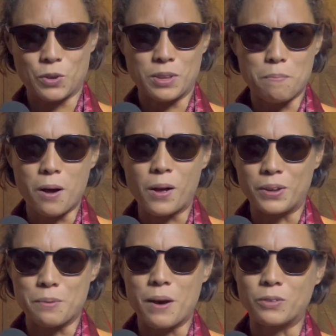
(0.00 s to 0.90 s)
know, Nepal
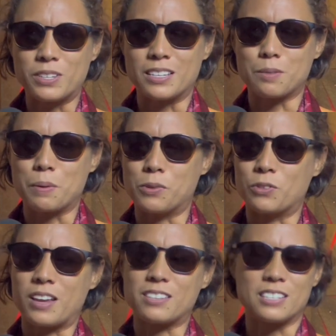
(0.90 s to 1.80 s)
in the mountains, people
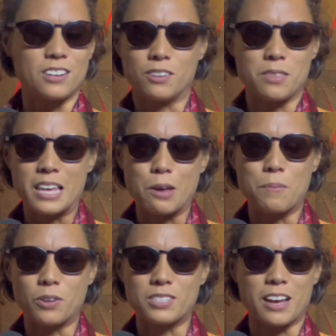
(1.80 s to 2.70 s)
don't necessarily think
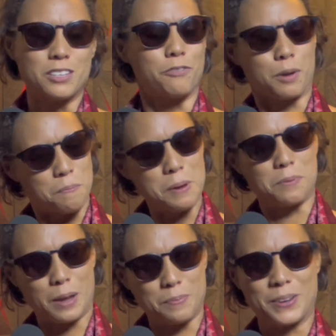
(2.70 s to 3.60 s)
about scientific
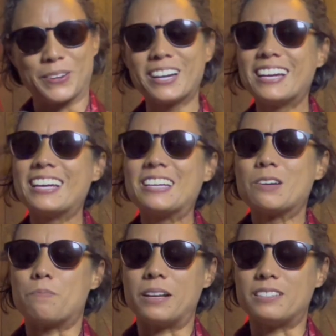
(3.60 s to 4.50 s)
people up here,
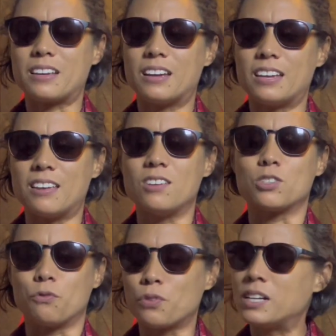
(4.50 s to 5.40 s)
but
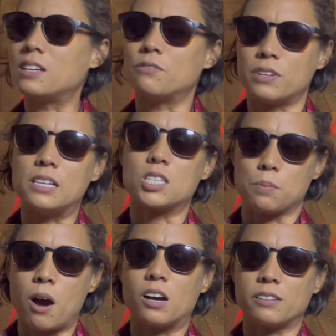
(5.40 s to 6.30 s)
he's really, really
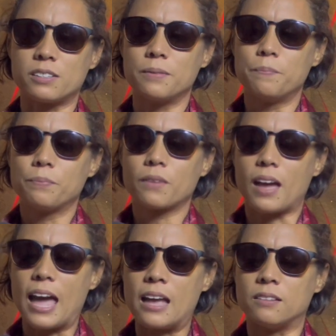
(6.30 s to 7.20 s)
smart.
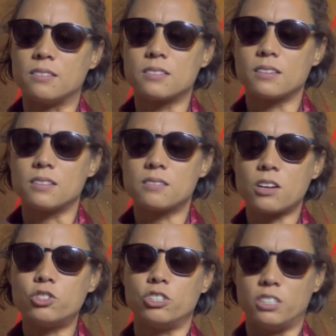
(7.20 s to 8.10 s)
And
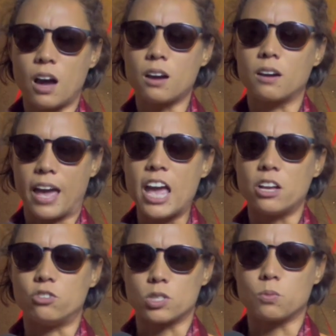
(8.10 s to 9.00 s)
such young
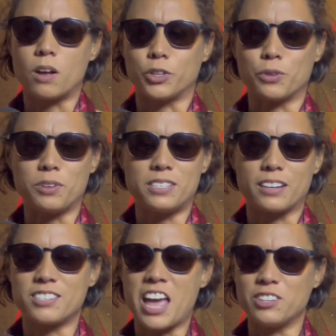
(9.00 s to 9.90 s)
age as well, you know, he's
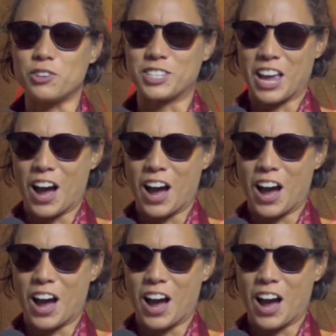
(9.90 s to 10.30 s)
like 10 years